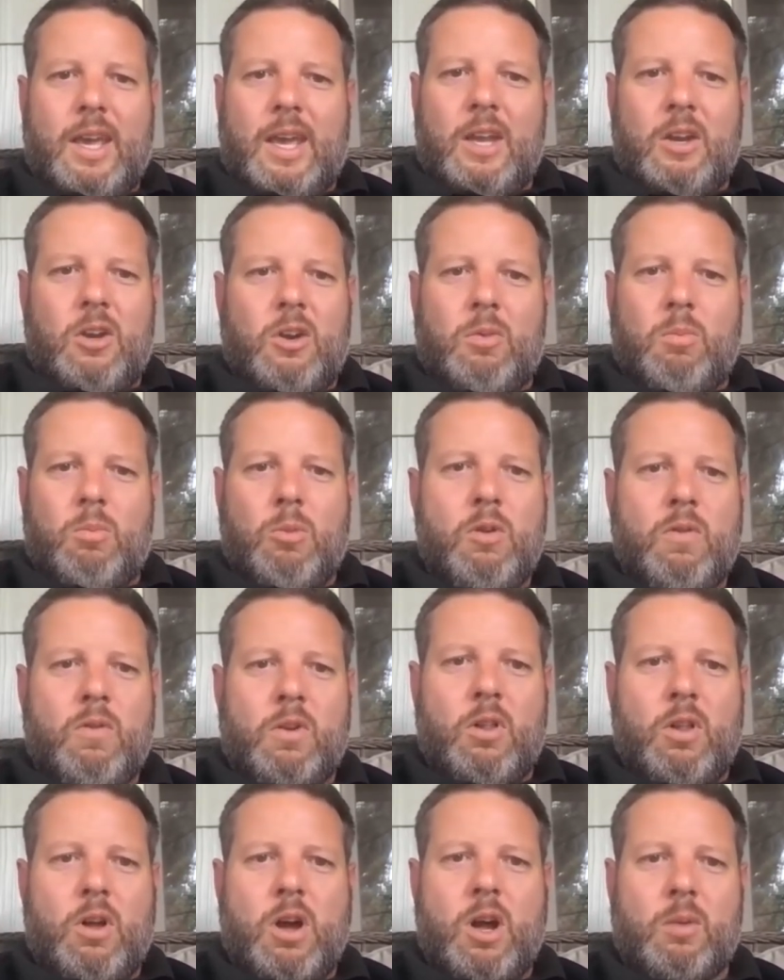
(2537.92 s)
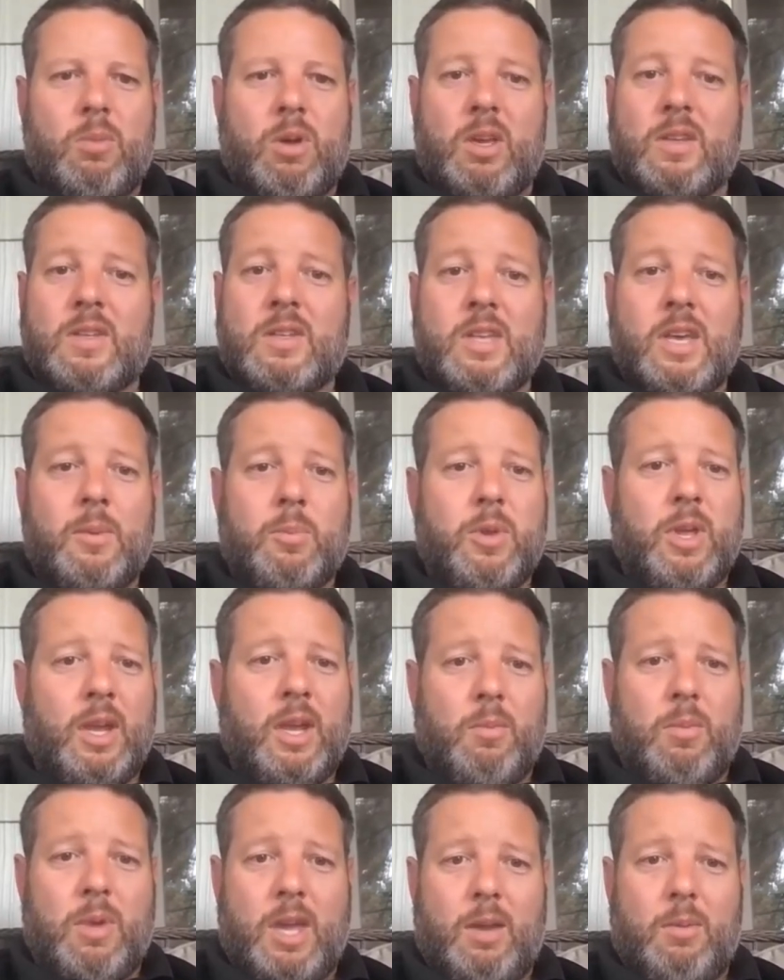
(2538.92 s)
And you're moving along, but you slept
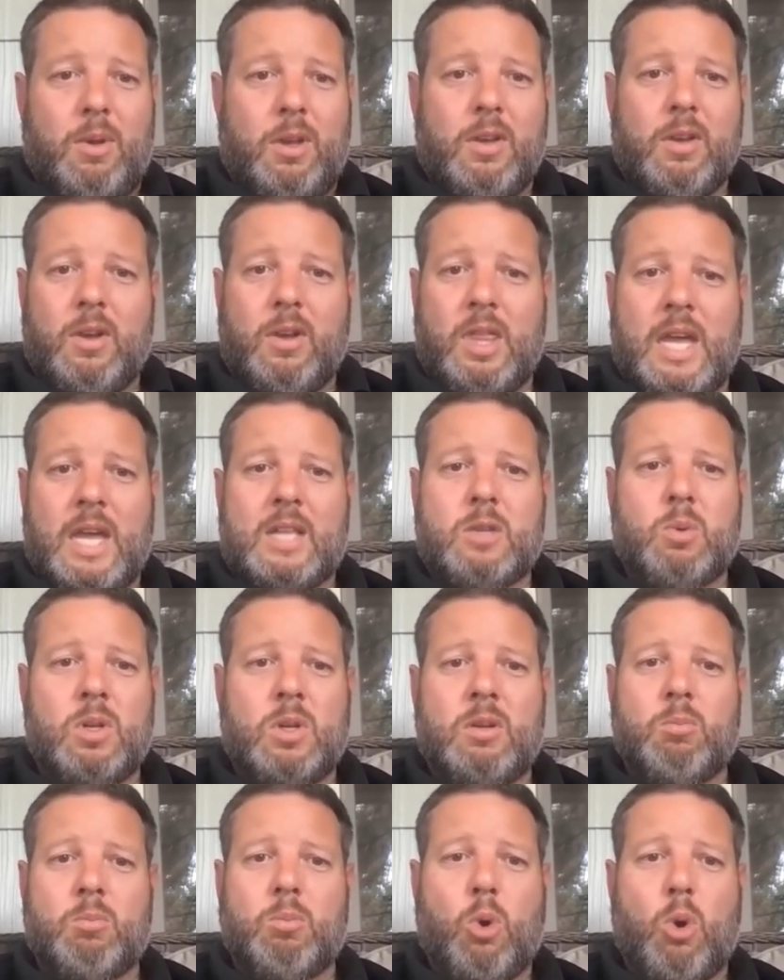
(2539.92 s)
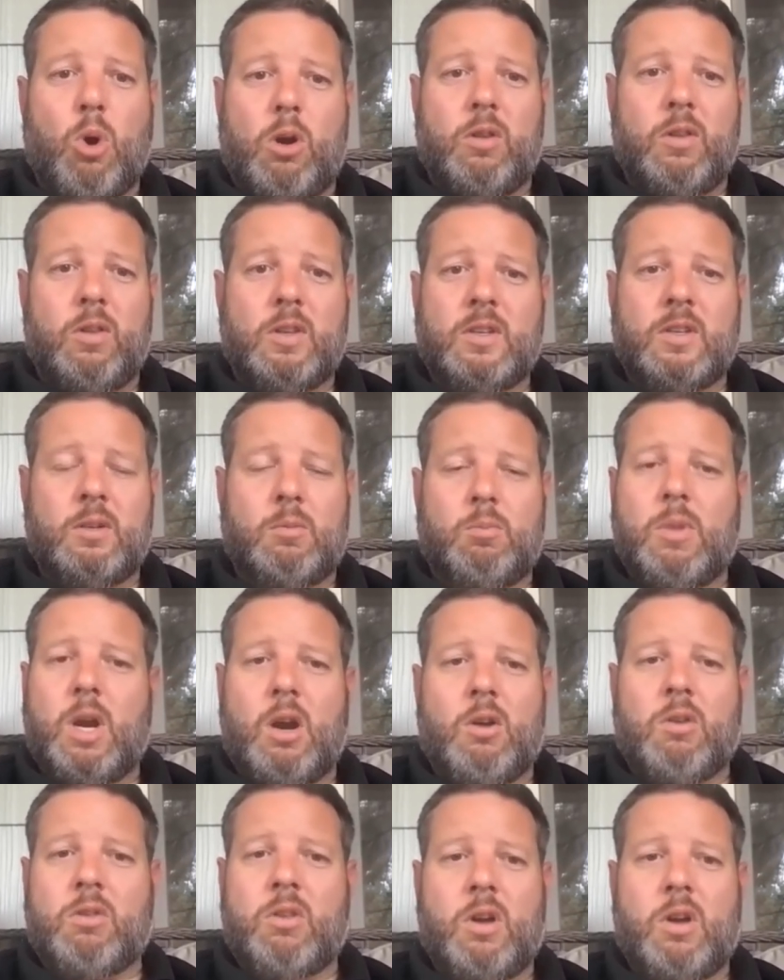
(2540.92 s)
like a baby. And that's what's important. This is a
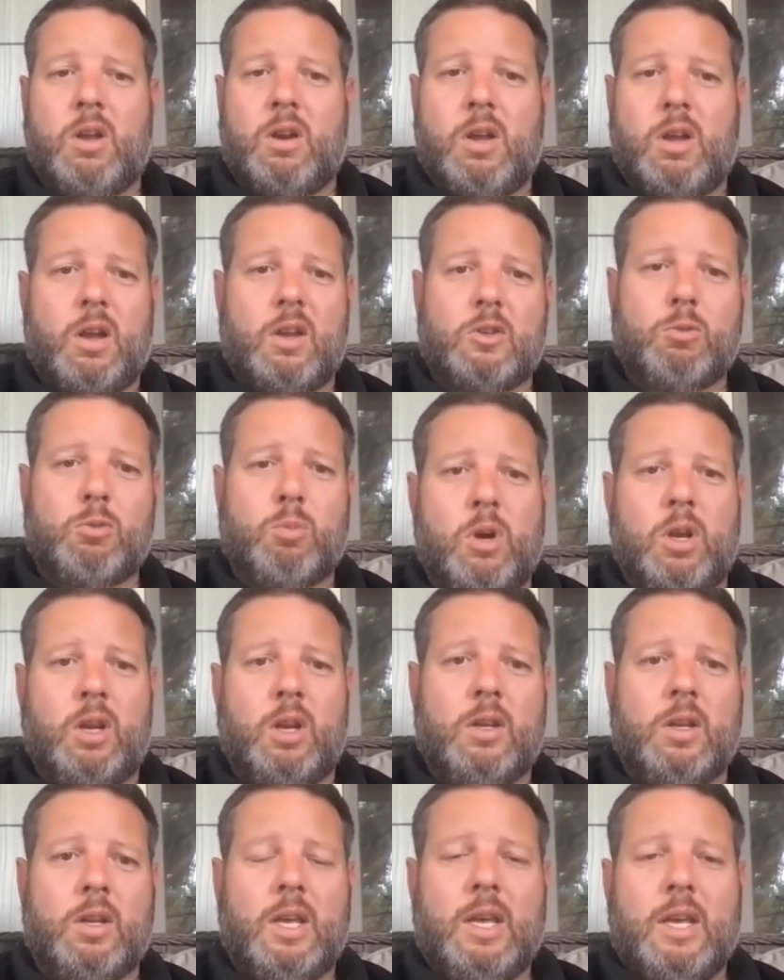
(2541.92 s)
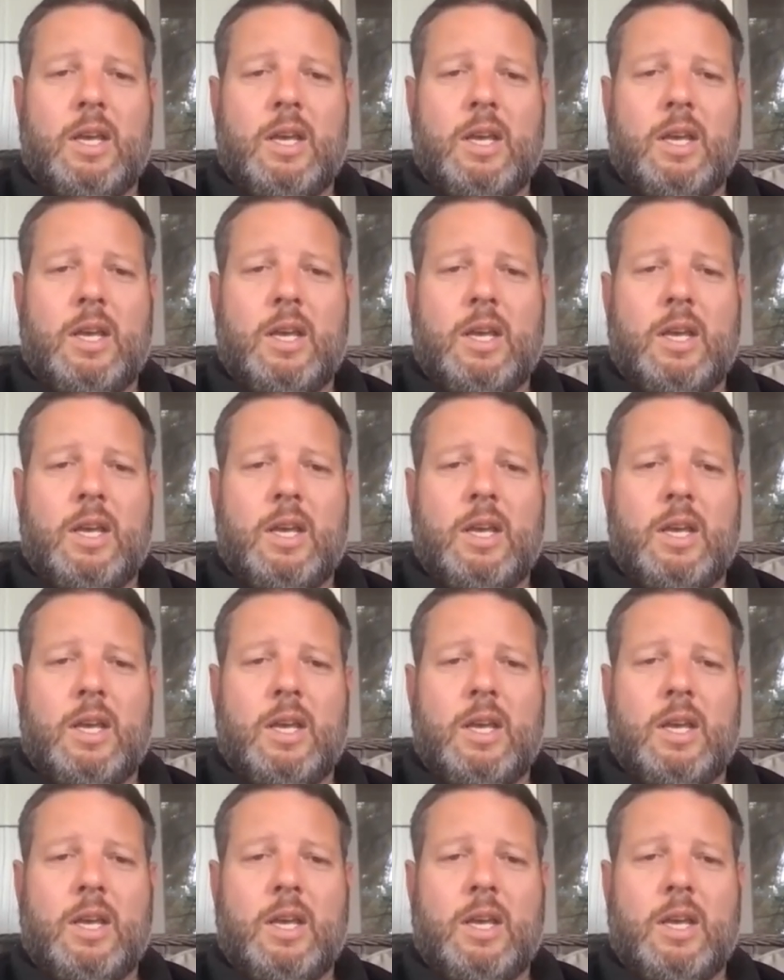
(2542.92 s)
marathon, not a sprint.